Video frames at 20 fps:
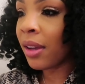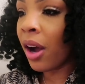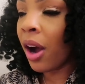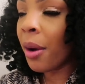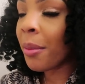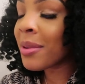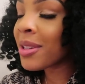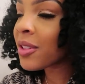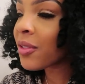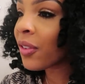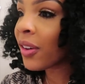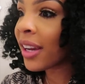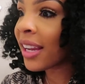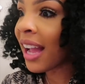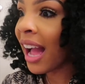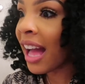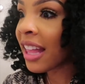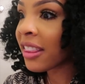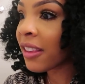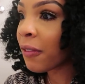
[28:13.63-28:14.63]
Almost
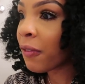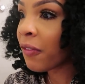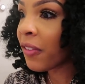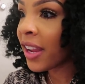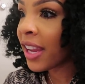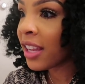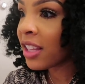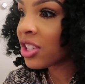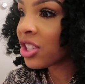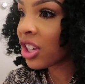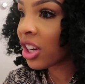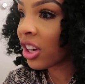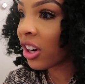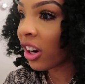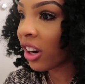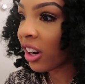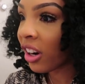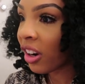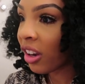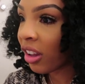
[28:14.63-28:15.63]
forgot to feed you,
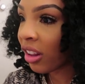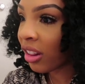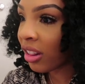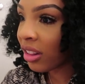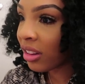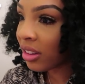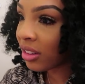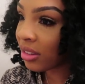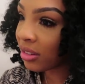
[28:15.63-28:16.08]
girl.